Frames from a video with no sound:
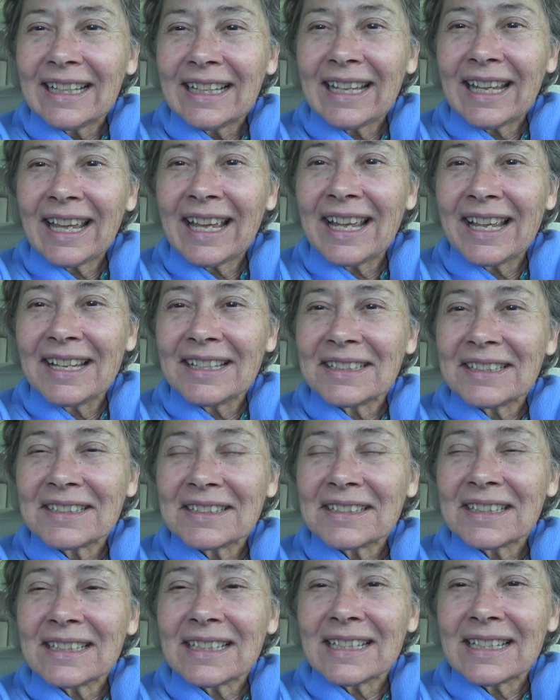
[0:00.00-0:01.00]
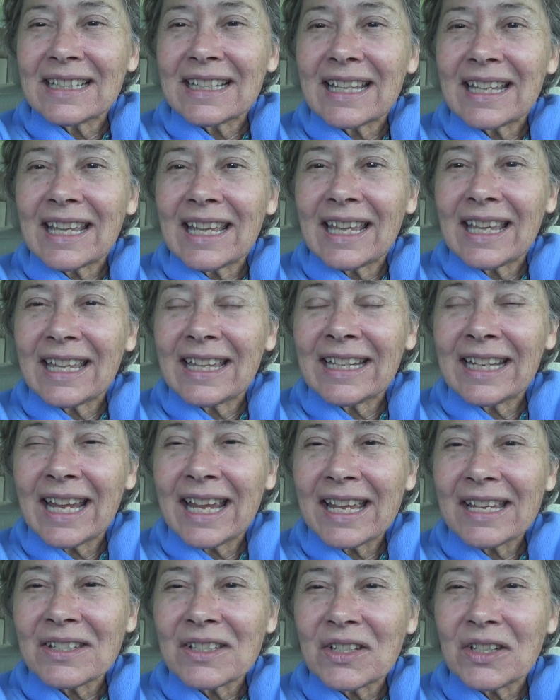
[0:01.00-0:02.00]
and it
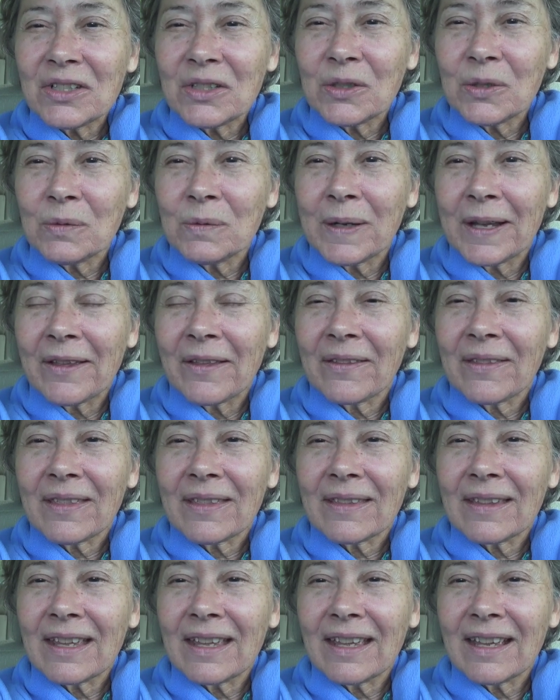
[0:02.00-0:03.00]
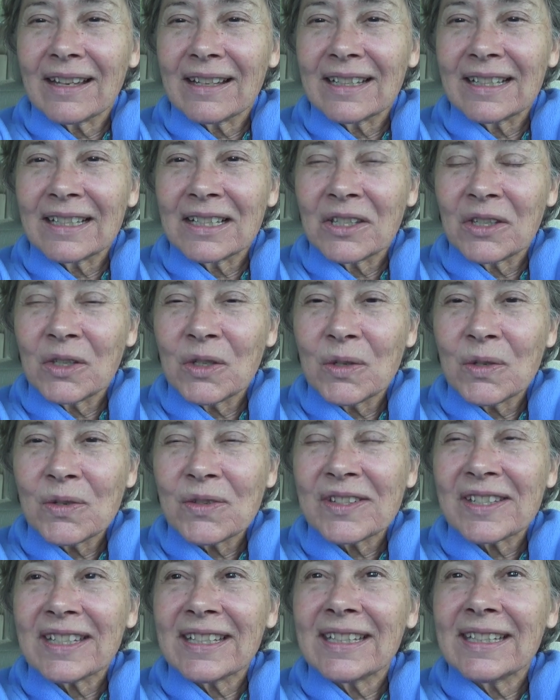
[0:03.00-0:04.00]
has to do with uh,
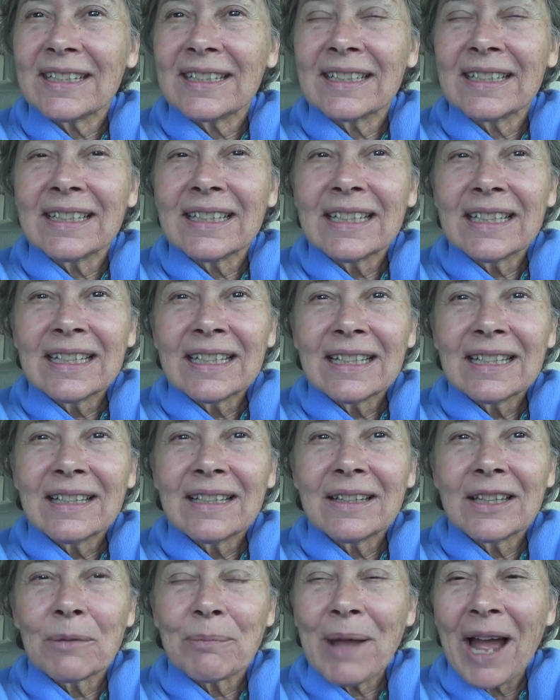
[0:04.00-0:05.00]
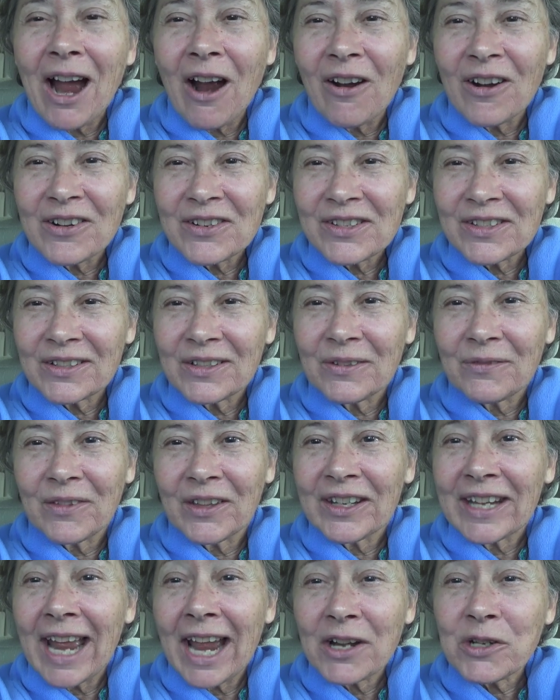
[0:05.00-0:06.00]
using the powers of
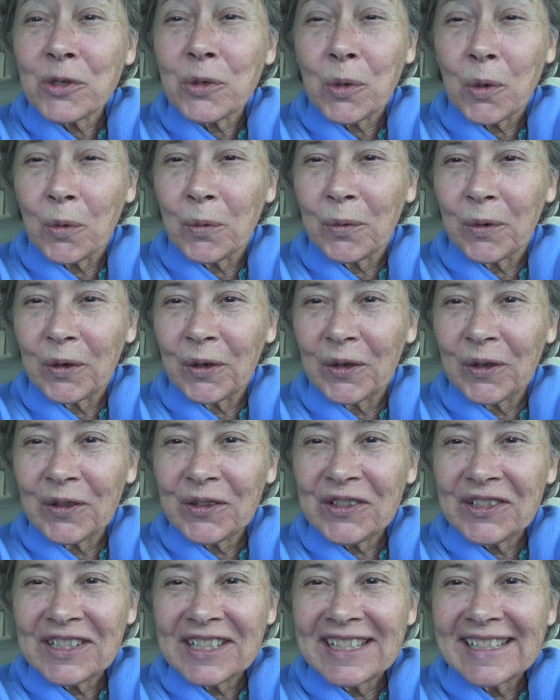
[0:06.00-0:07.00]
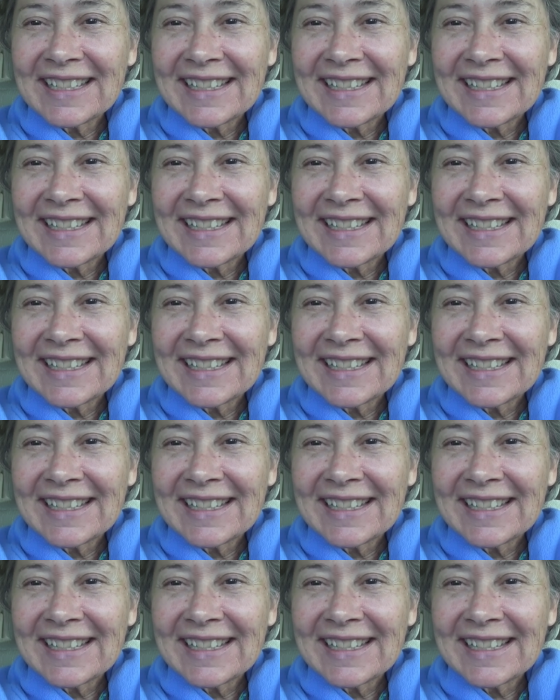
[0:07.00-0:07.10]
the natural world